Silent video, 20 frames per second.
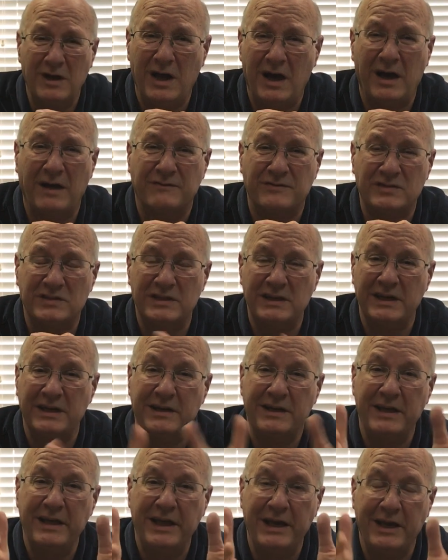of
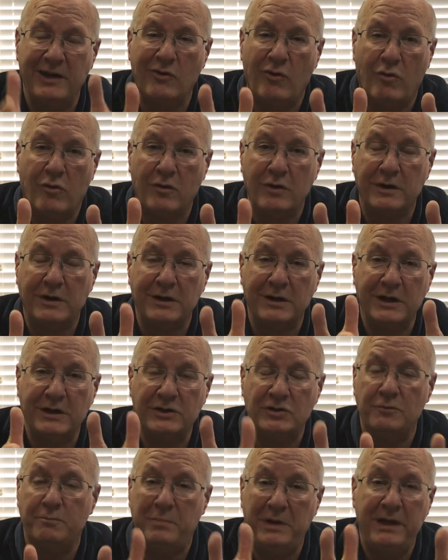sin in order
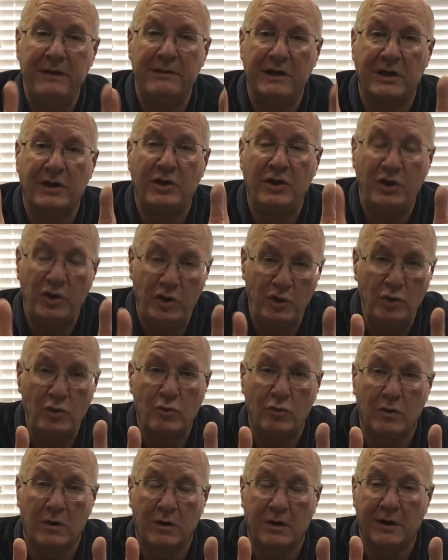to be the
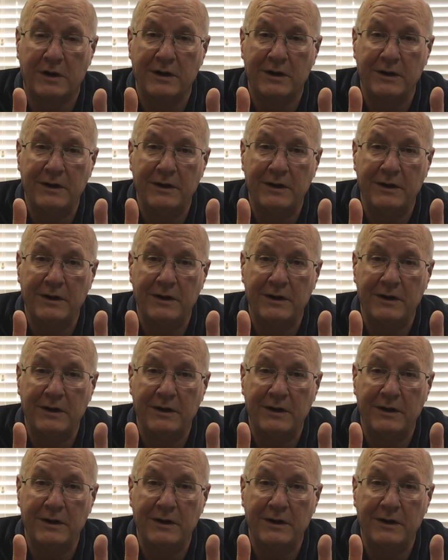cure